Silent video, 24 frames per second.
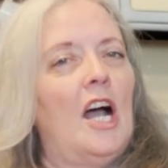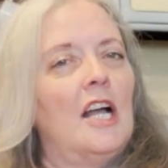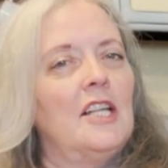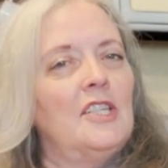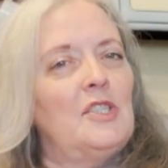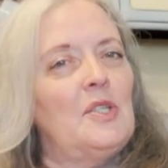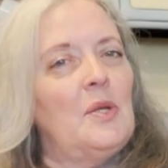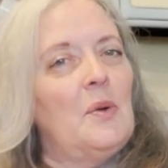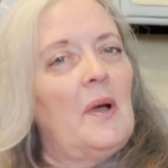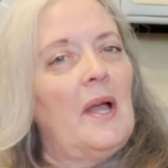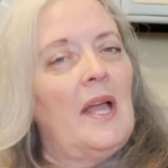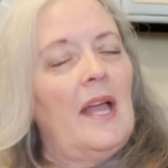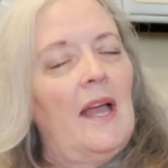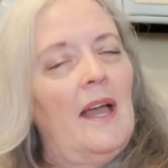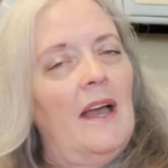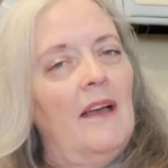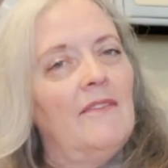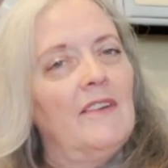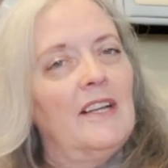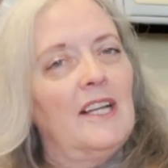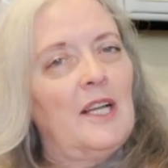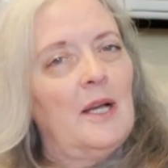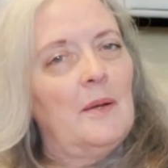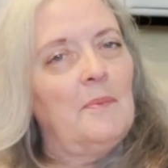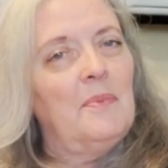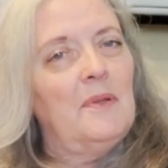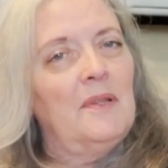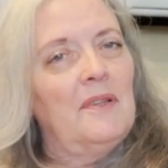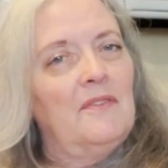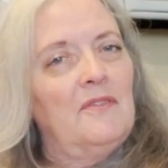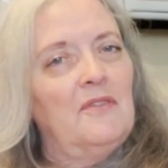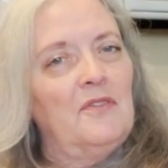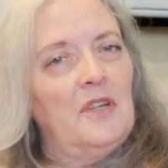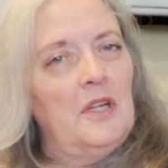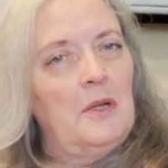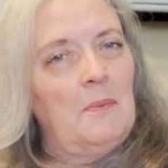So I have a couple
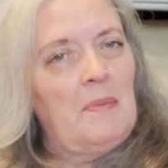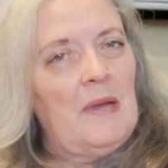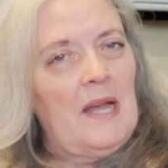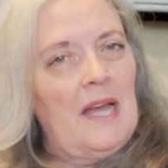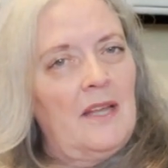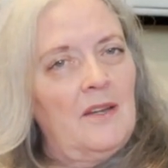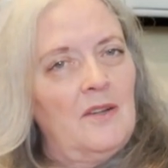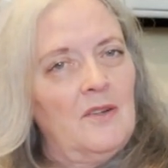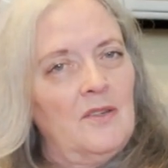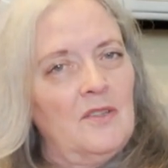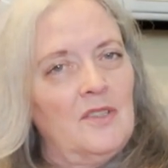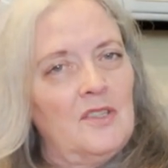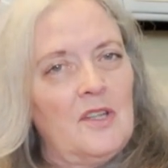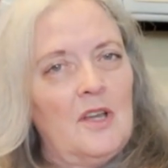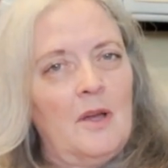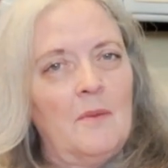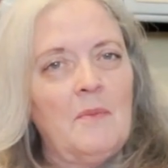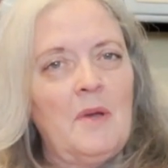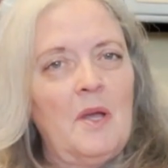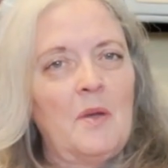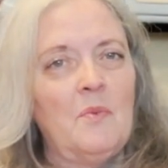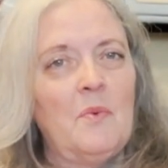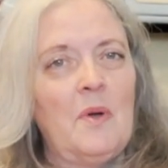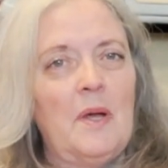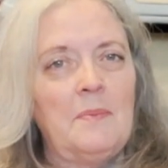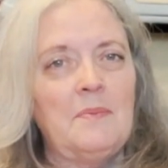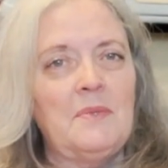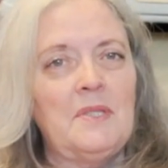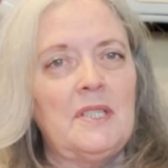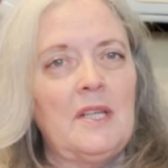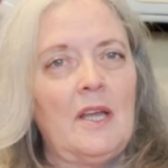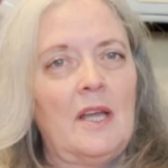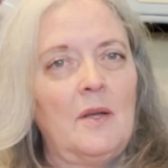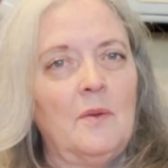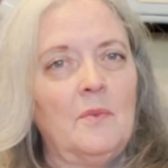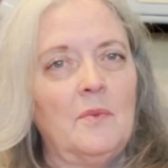of free patterns on my
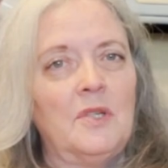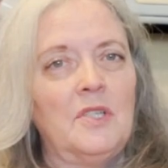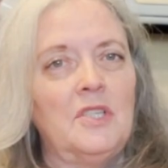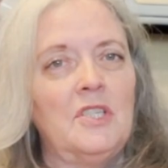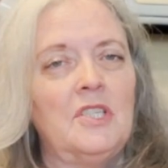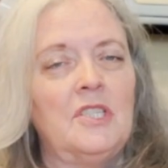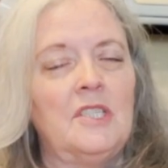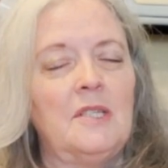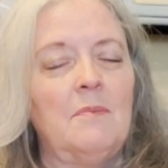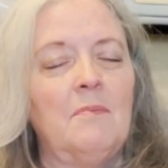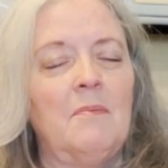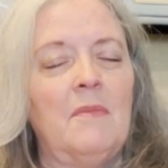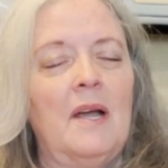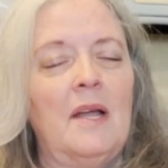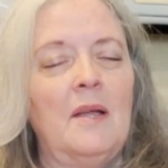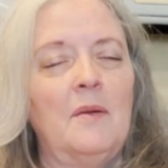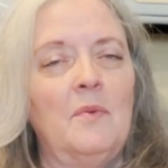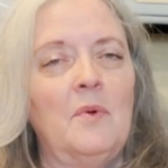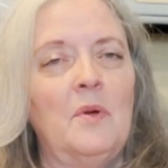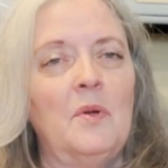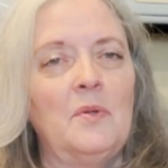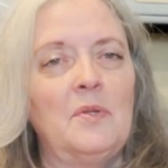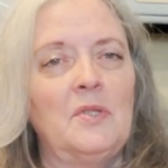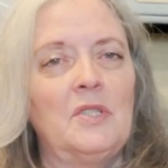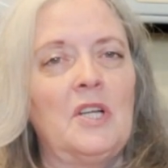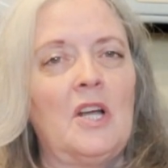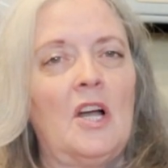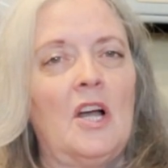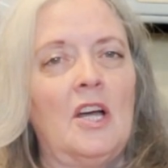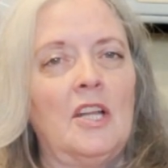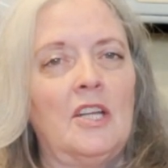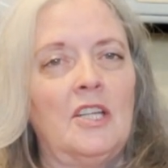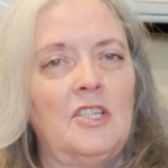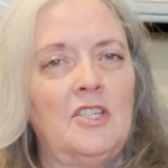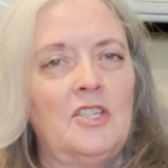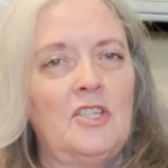website, which is at
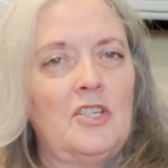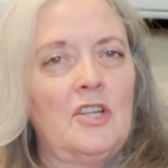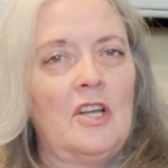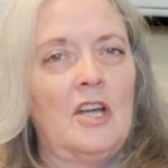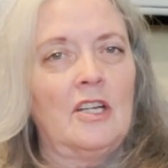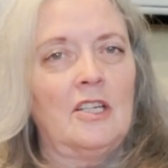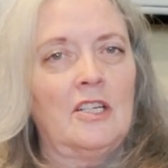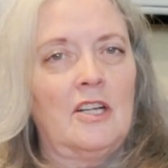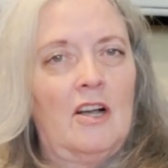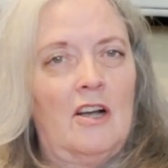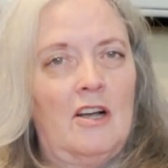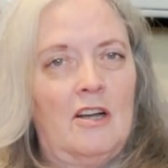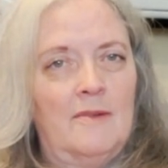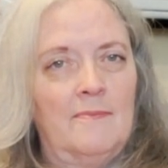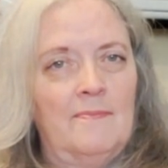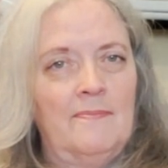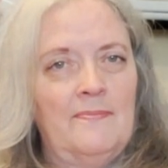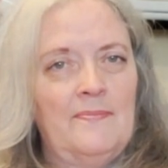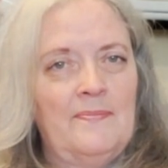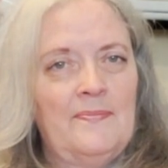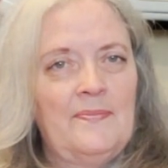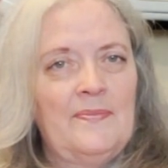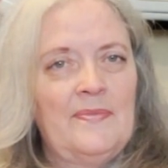myrosecottage.com.